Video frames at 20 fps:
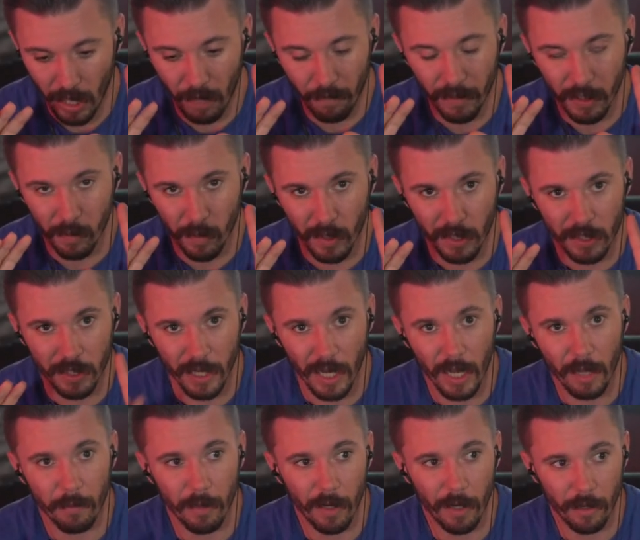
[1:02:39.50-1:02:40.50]
If I spent the
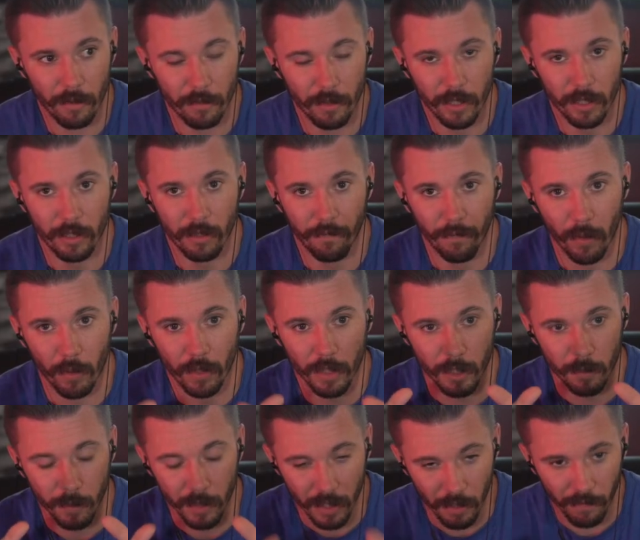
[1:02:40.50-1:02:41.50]
time and energy to focus
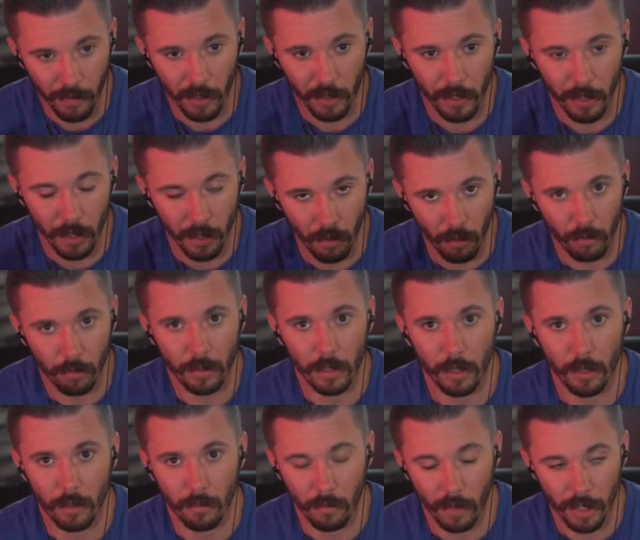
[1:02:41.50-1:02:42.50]
specifically and
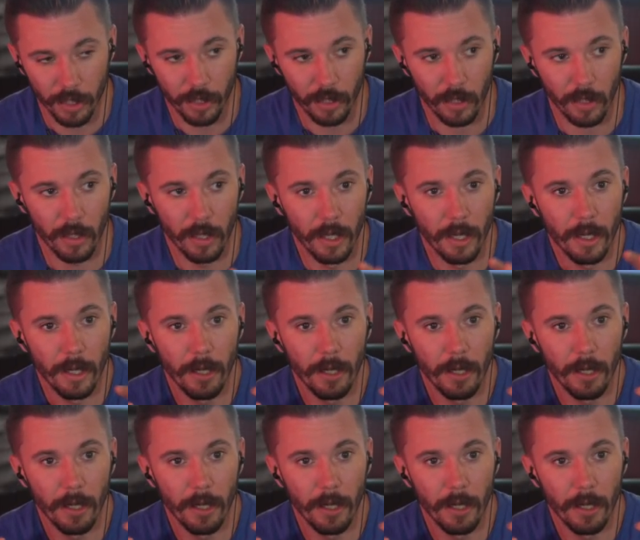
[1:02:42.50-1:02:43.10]
only on Russia,